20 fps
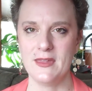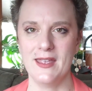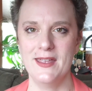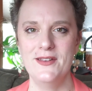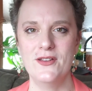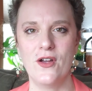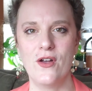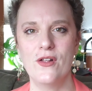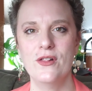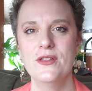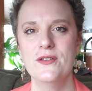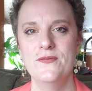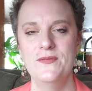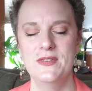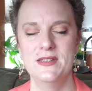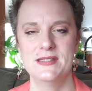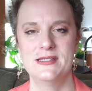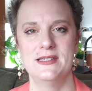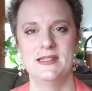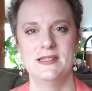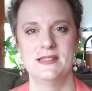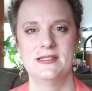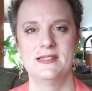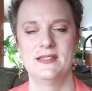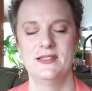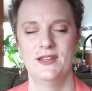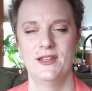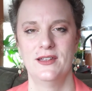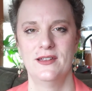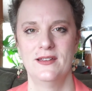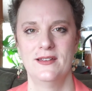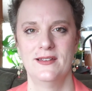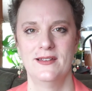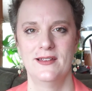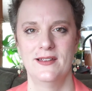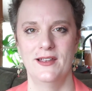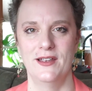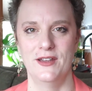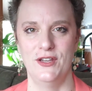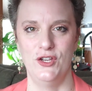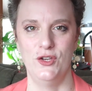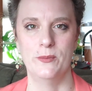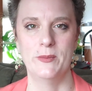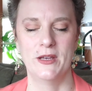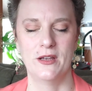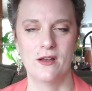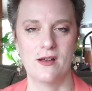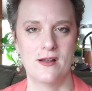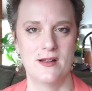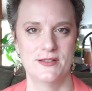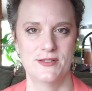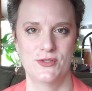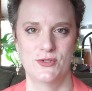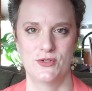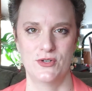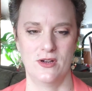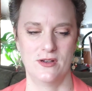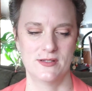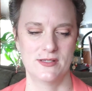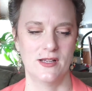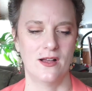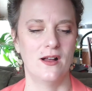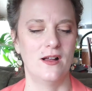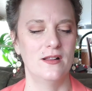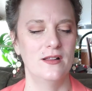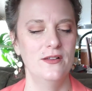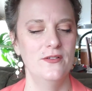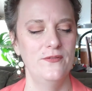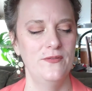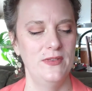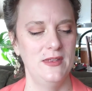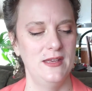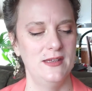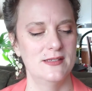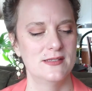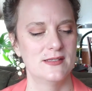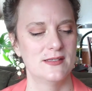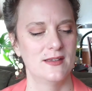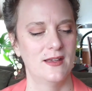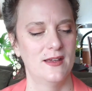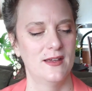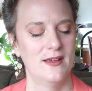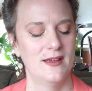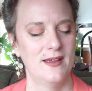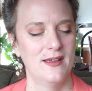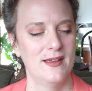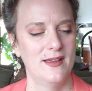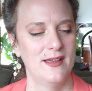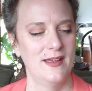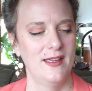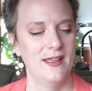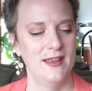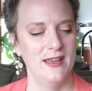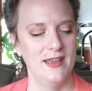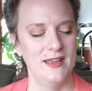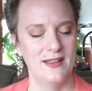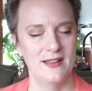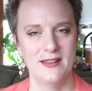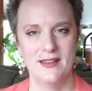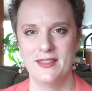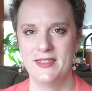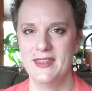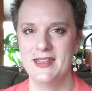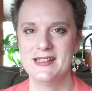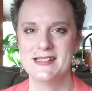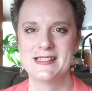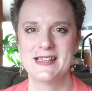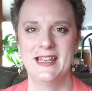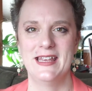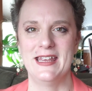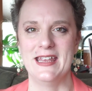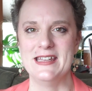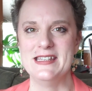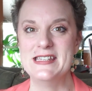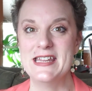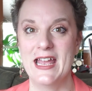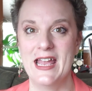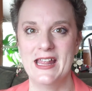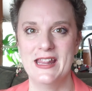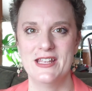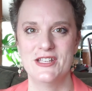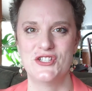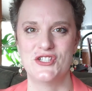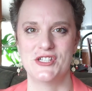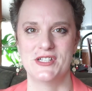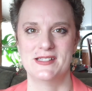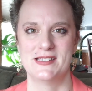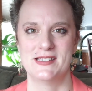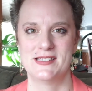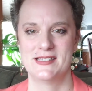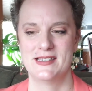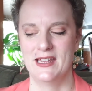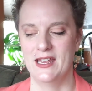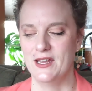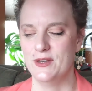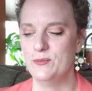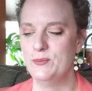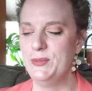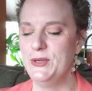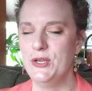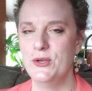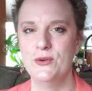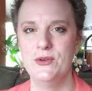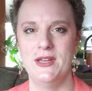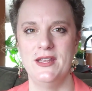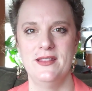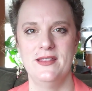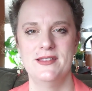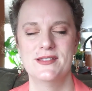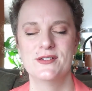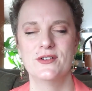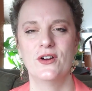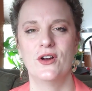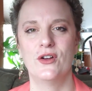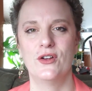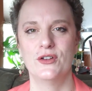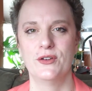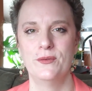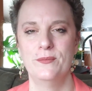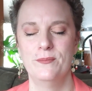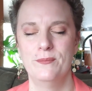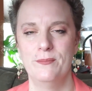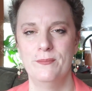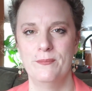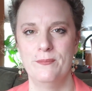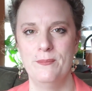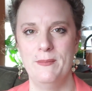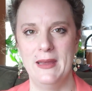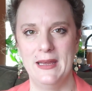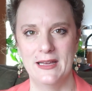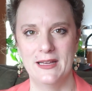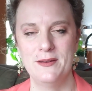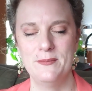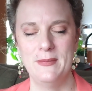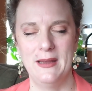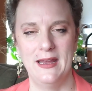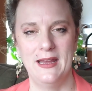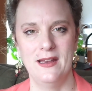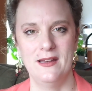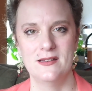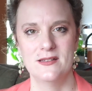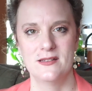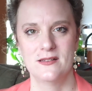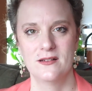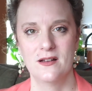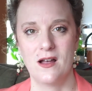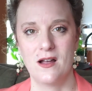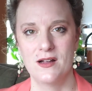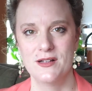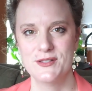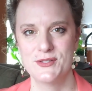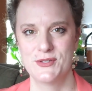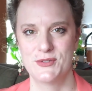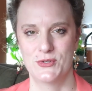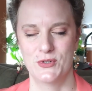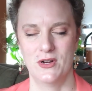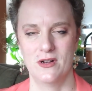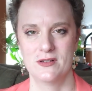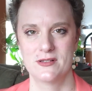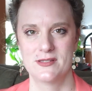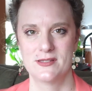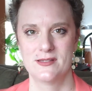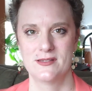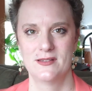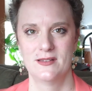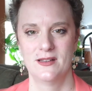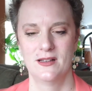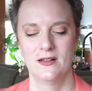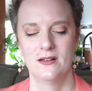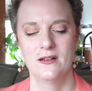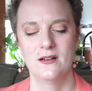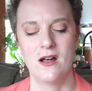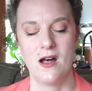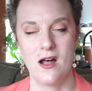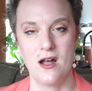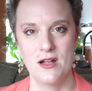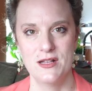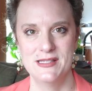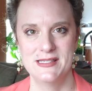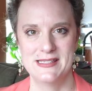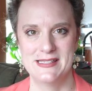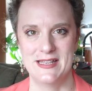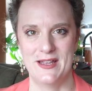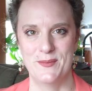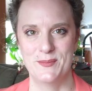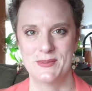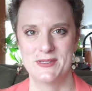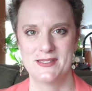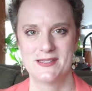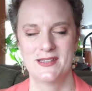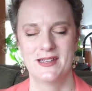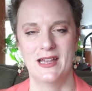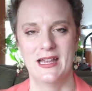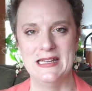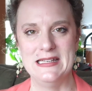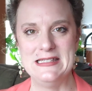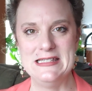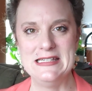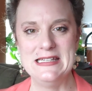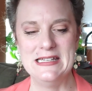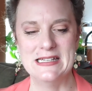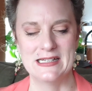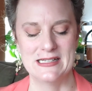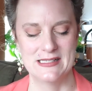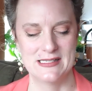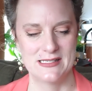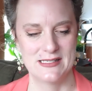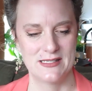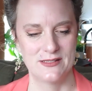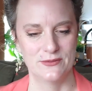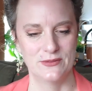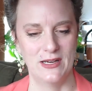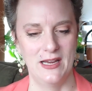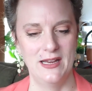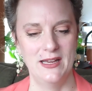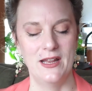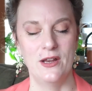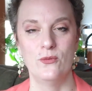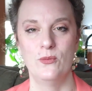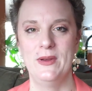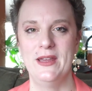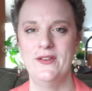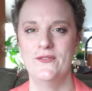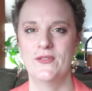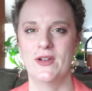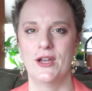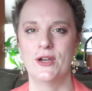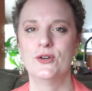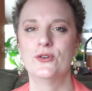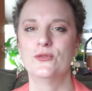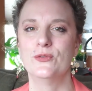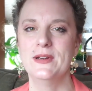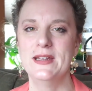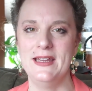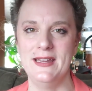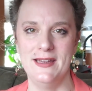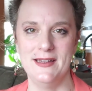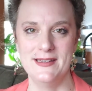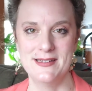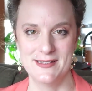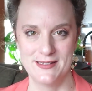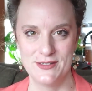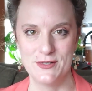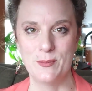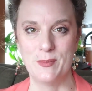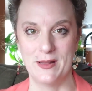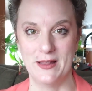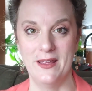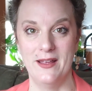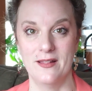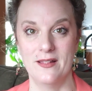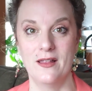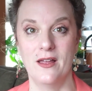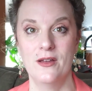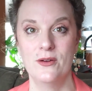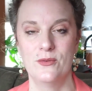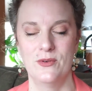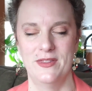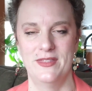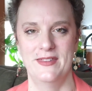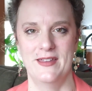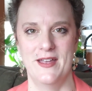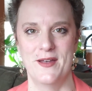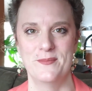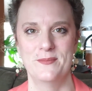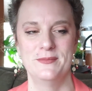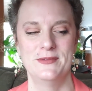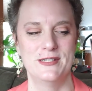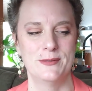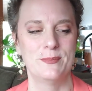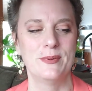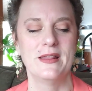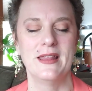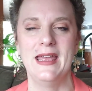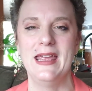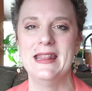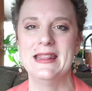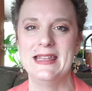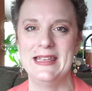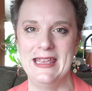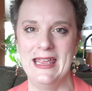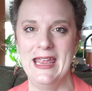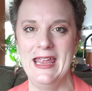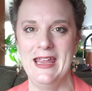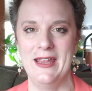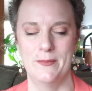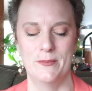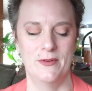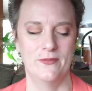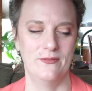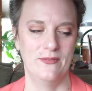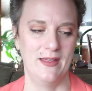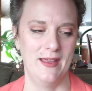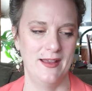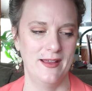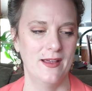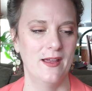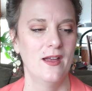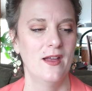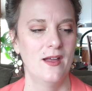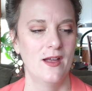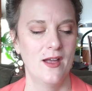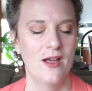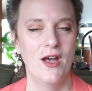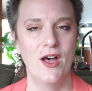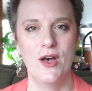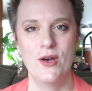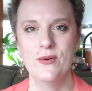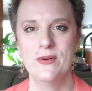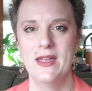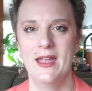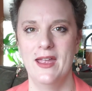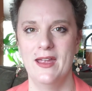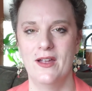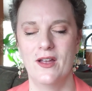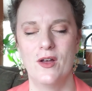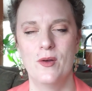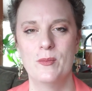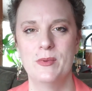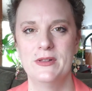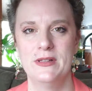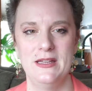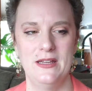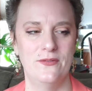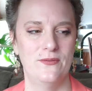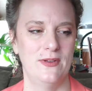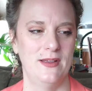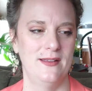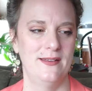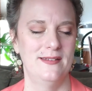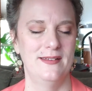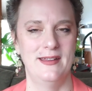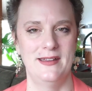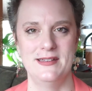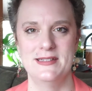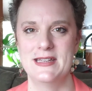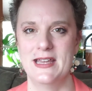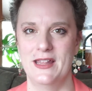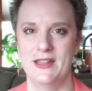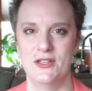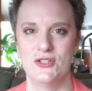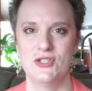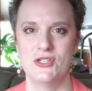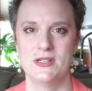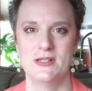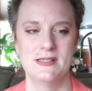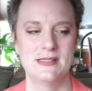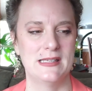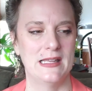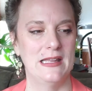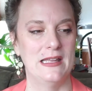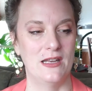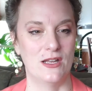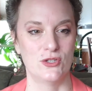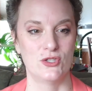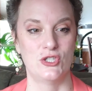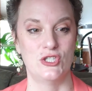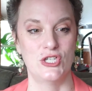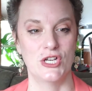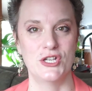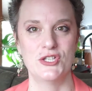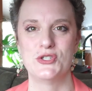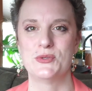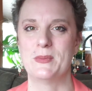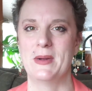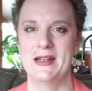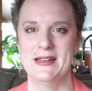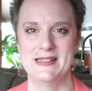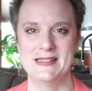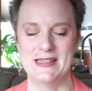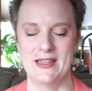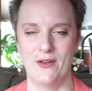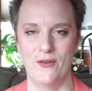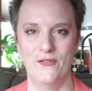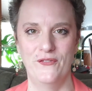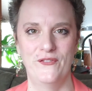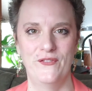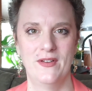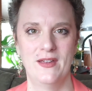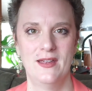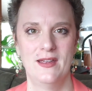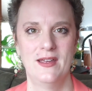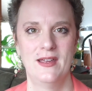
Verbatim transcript: And all of this is a human construct. All of these things like intelligence and beauty, these are all man made constructs concepts, ideas, right? And we've agreed to play along with them, to play the game of like, okay, I'll believe in intelligence and then I'll judge myself